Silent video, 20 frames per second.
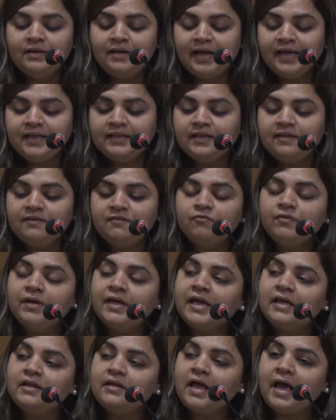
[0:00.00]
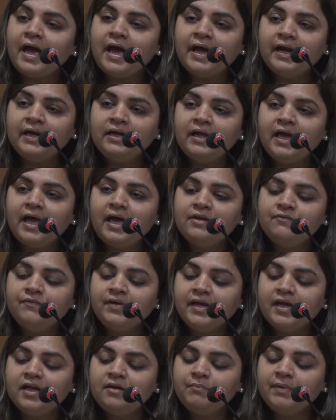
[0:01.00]
Like this we can add and
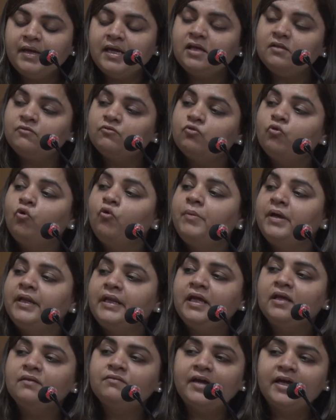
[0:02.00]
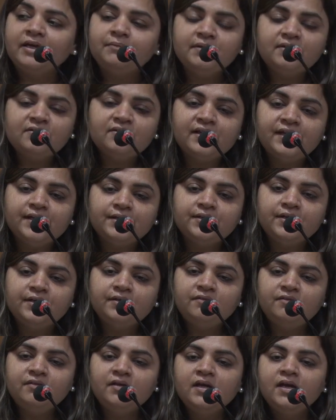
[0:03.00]
we can make so many assignments like
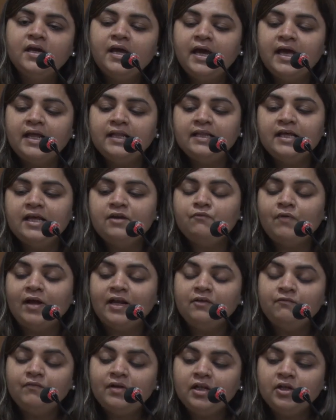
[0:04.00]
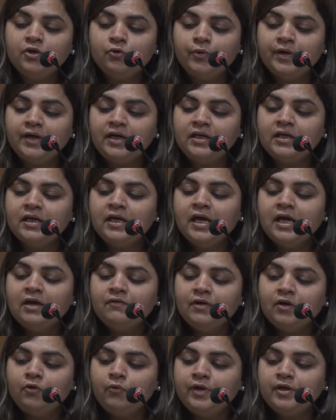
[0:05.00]
this and then one will do it,
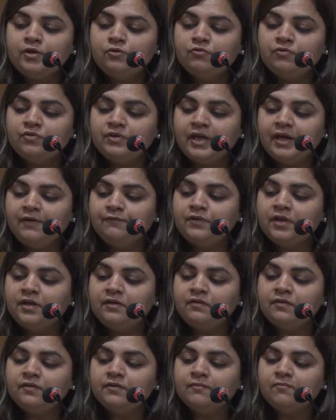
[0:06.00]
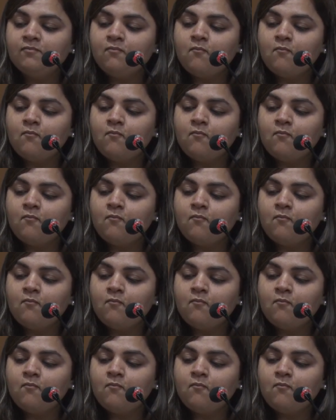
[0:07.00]
we'll going to save this.